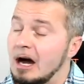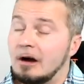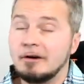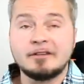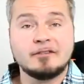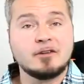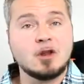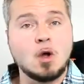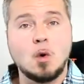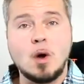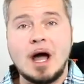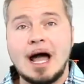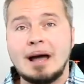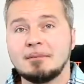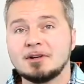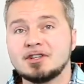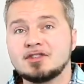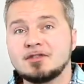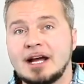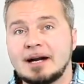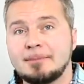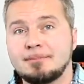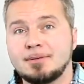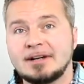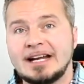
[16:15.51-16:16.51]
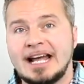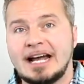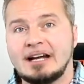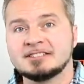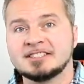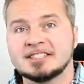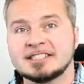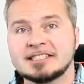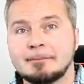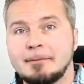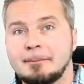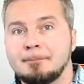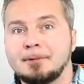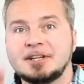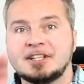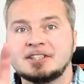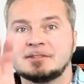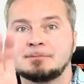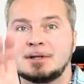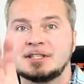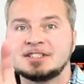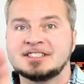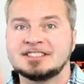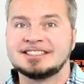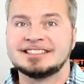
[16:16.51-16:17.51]
don't even know why I'm gonna try to pronounce this. I'm gonna put
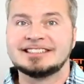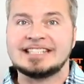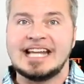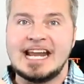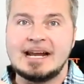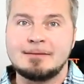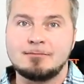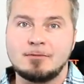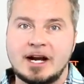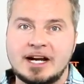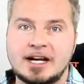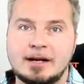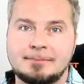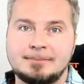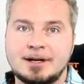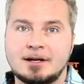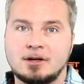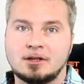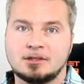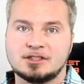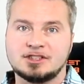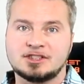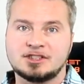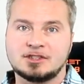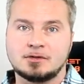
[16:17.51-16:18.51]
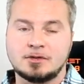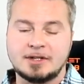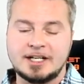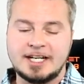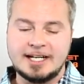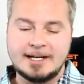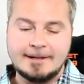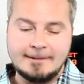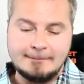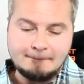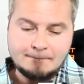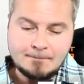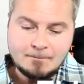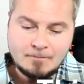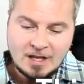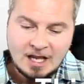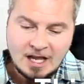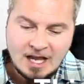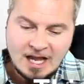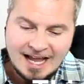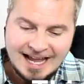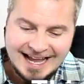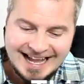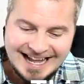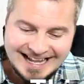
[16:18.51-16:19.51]
this person's name right up here on the screen.
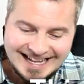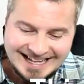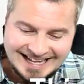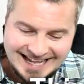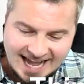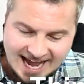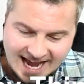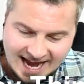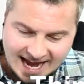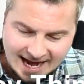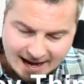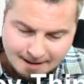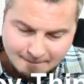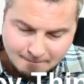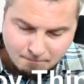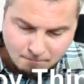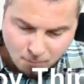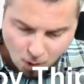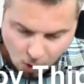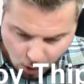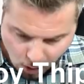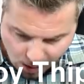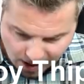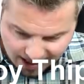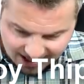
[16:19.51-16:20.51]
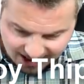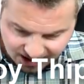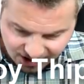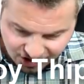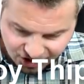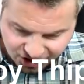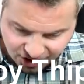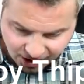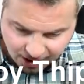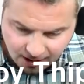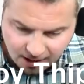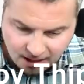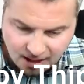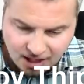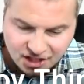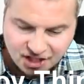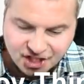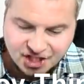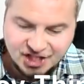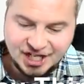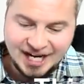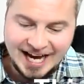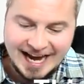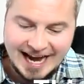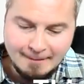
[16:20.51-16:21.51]
Kamoy
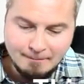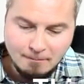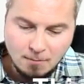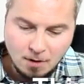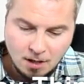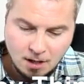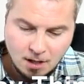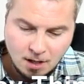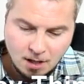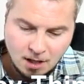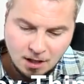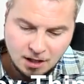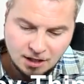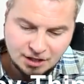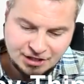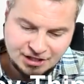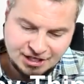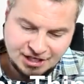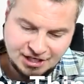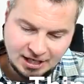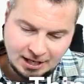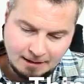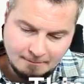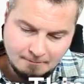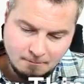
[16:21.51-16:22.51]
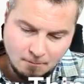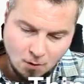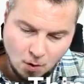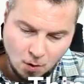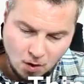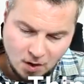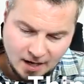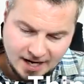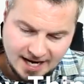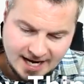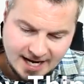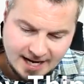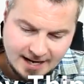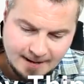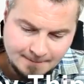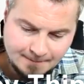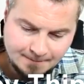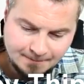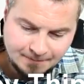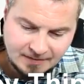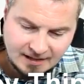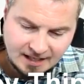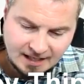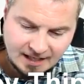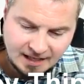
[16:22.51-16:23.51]
Chamoy
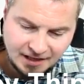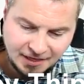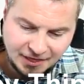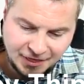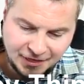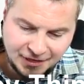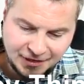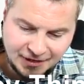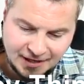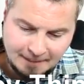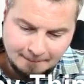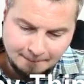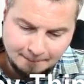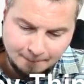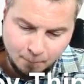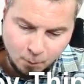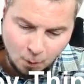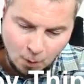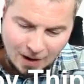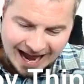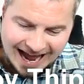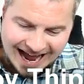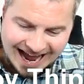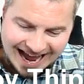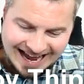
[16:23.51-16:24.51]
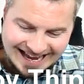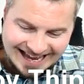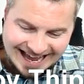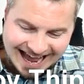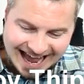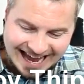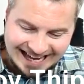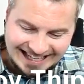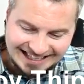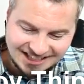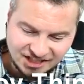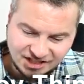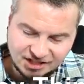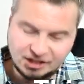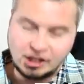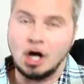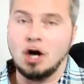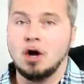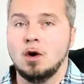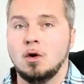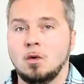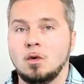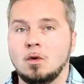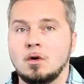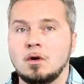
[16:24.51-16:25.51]

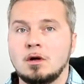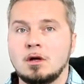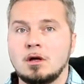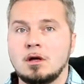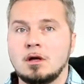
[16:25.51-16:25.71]
Thipwayeso.